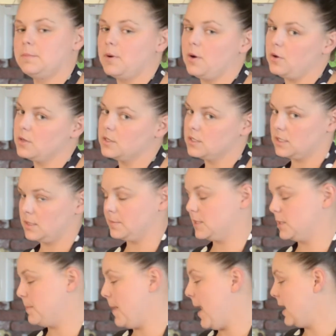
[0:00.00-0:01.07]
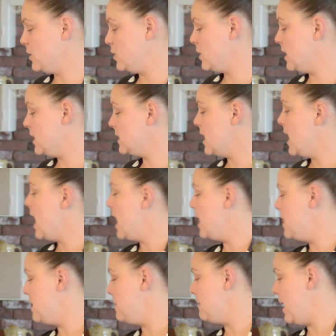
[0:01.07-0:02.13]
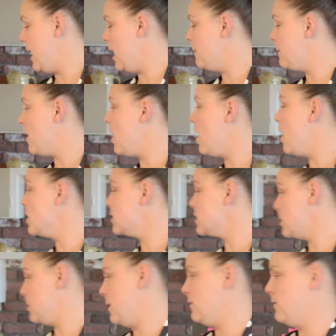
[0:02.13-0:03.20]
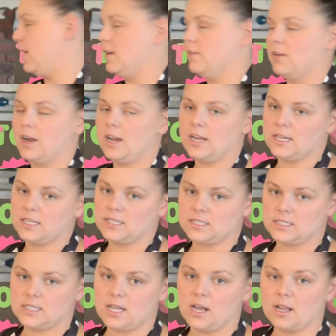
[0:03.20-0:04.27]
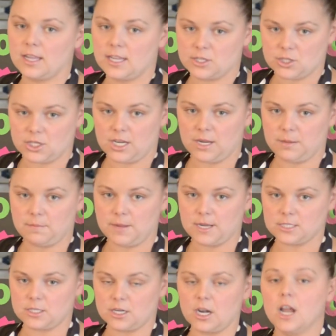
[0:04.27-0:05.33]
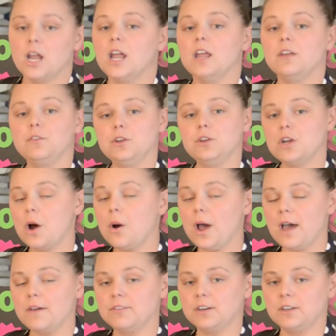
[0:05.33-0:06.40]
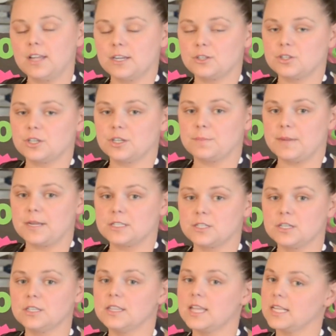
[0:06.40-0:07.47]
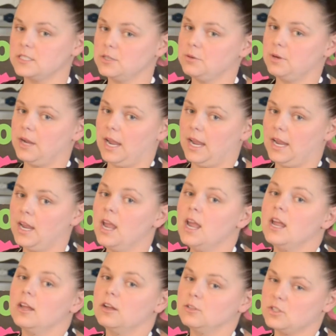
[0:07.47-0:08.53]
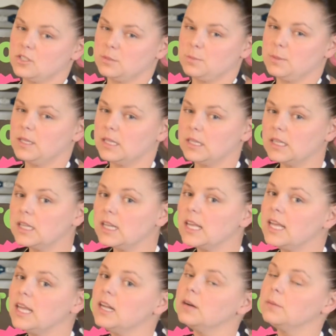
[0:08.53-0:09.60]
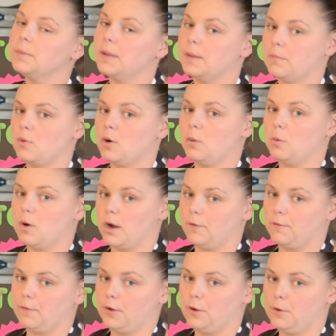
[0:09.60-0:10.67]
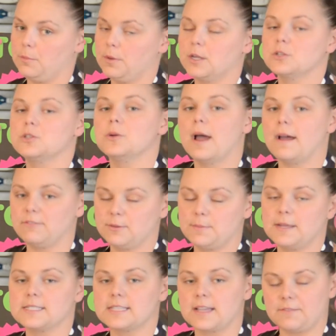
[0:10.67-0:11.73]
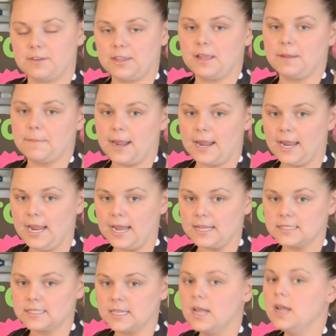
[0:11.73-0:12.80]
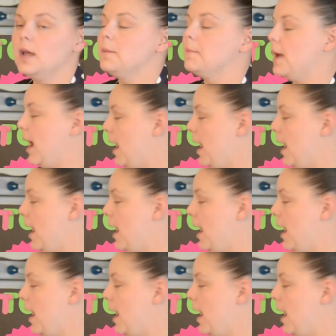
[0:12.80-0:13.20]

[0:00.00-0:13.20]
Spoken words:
bowl, some spatulas, and then my ultimate favorite is the KitchenAid mixer. If you don't have an electric mixer, that's okay. It'll just be a little bit more work for you because you have to mix everything by hand. But